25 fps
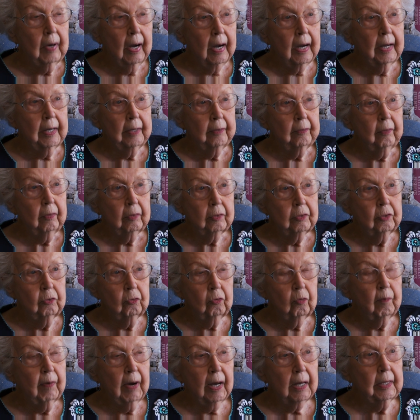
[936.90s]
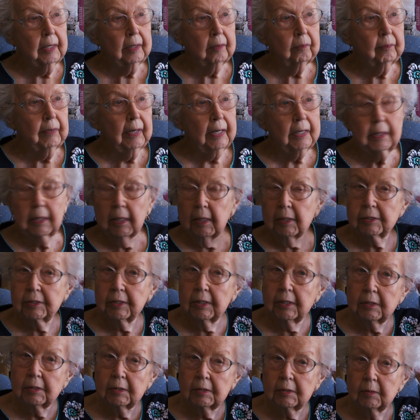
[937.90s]
I knew about it because
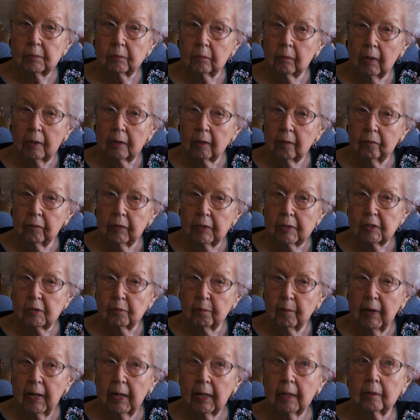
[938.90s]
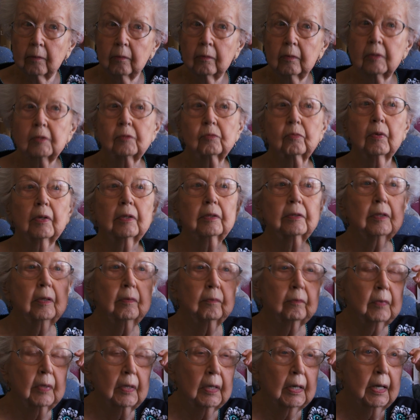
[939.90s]
his one of his men was with
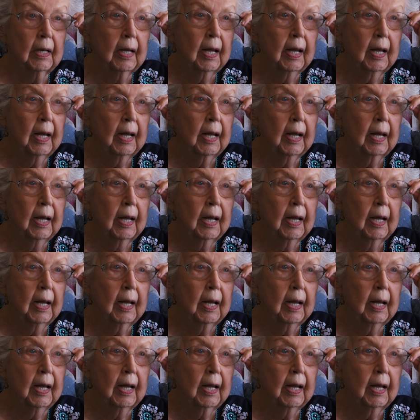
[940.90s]
him,